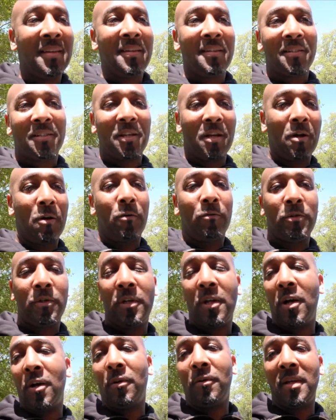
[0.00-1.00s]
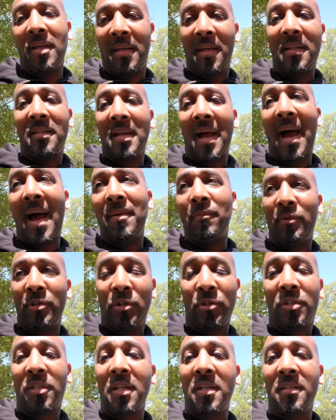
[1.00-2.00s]
So, you know, it gets hot when you're
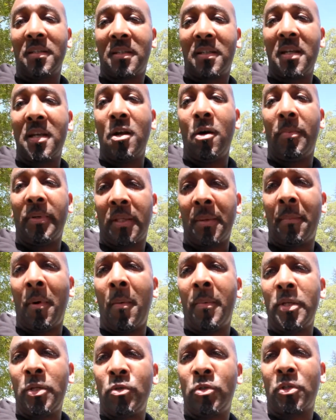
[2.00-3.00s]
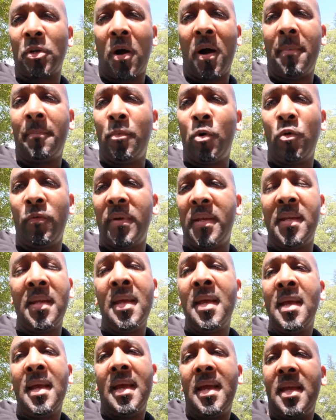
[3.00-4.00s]
sitting still, but the moment you start moving,
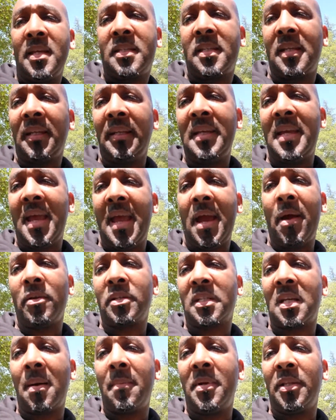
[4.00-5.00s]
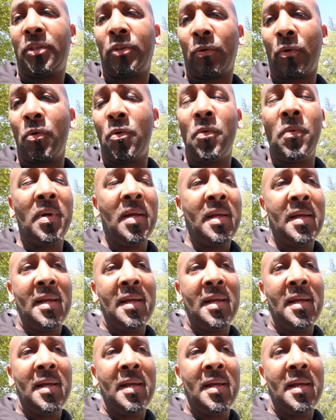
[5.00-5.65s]
instantly air is coming through.